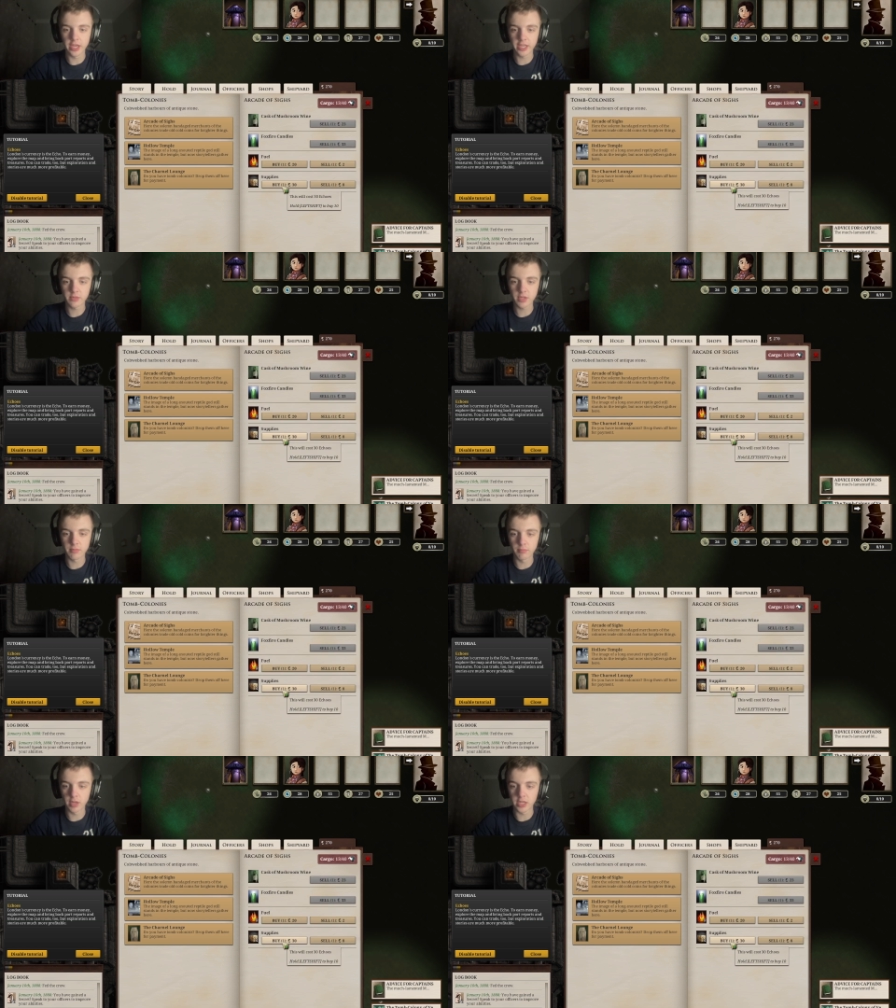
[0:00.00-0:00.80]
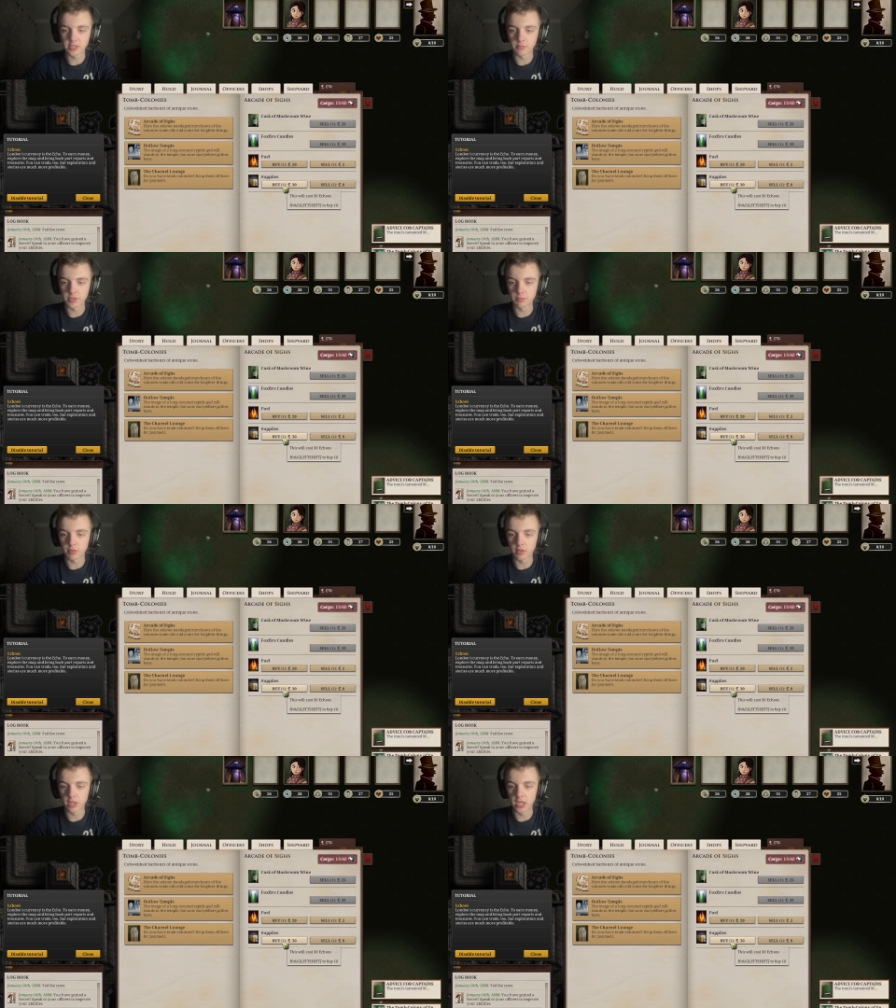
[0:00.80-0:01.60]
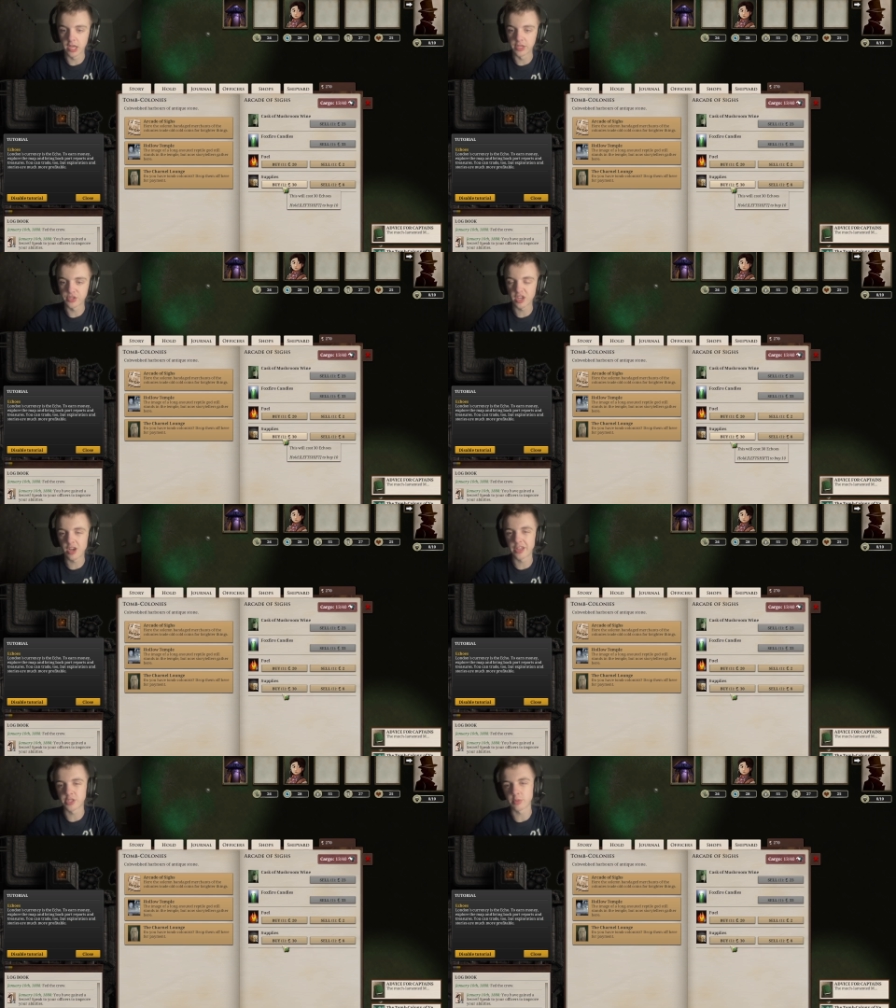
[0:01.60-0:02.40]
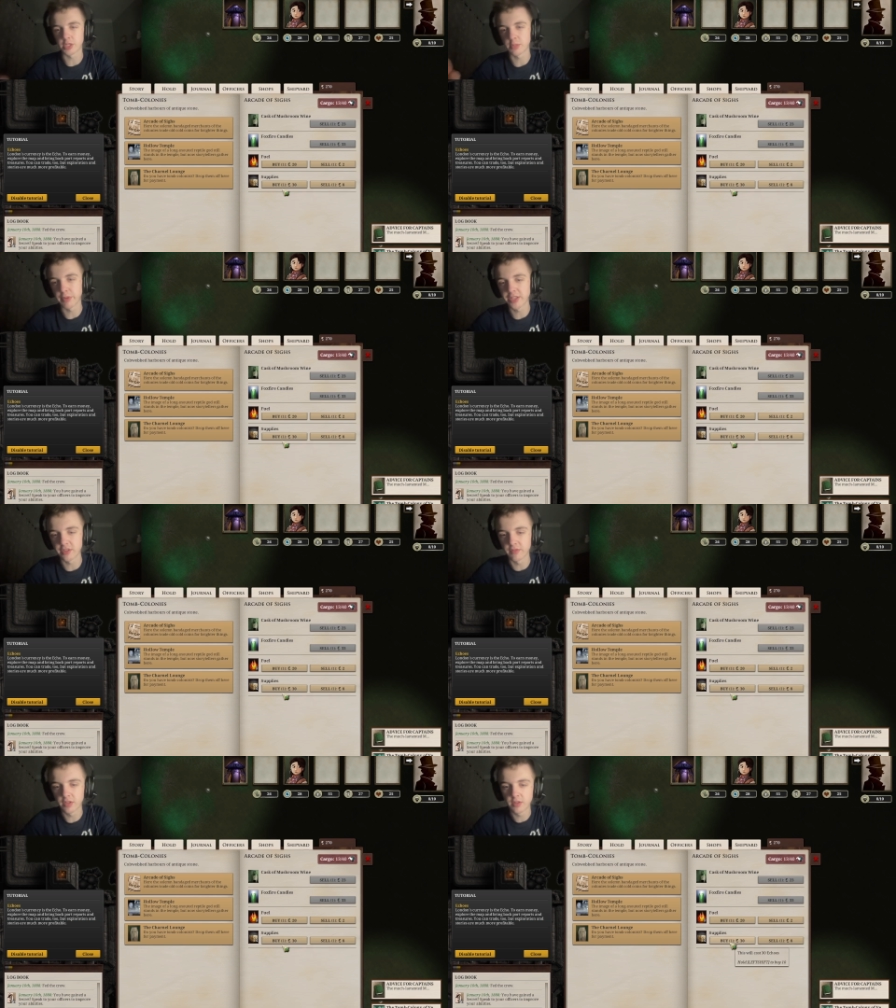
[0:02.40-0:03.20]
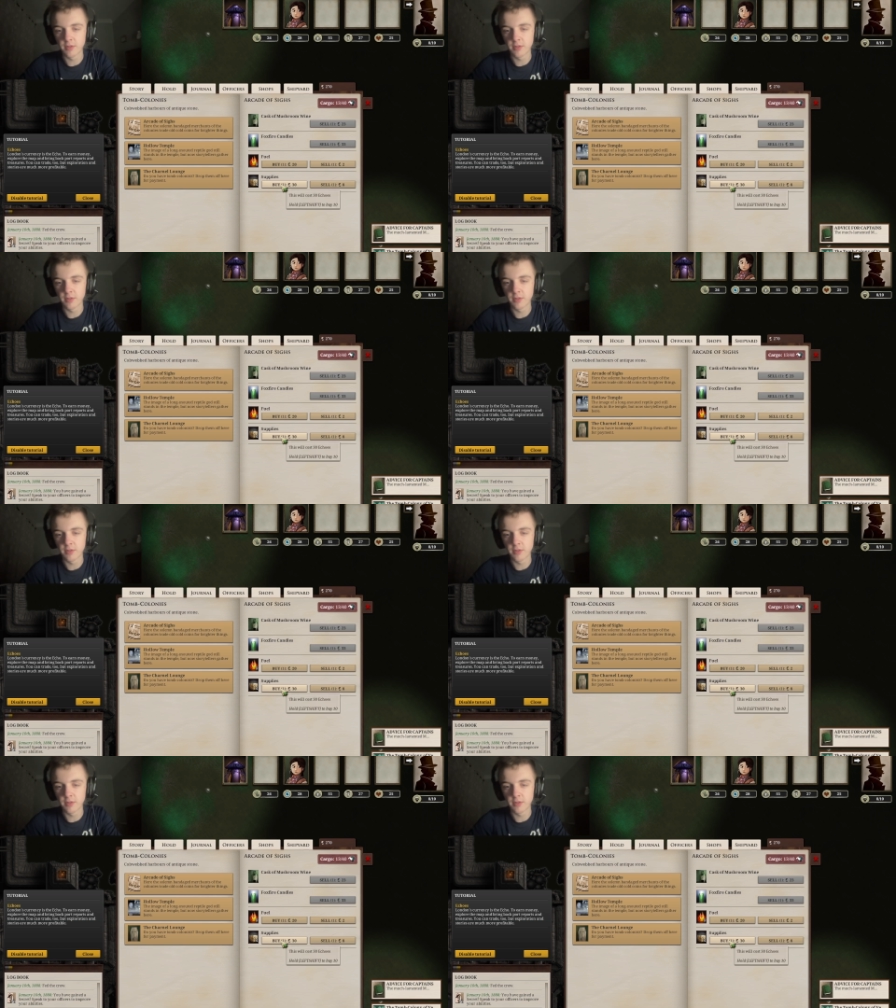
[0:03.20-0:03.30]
I guess we can buy some supplies. Oh, it's so expensive.